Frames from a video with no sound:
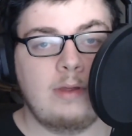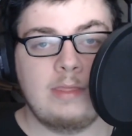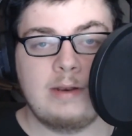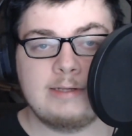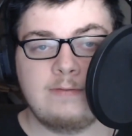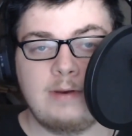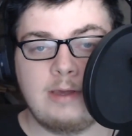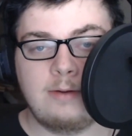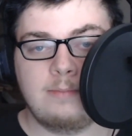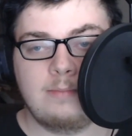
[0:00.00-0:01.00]
in the next
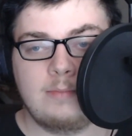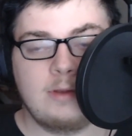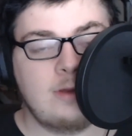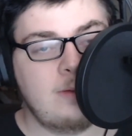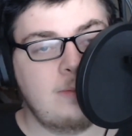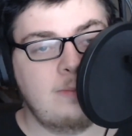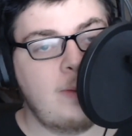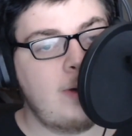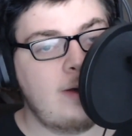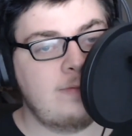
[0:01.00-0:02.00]
video. Bye
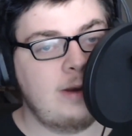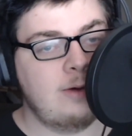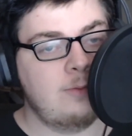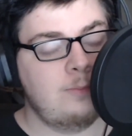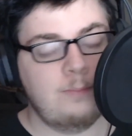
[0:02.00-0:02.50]
bye for now.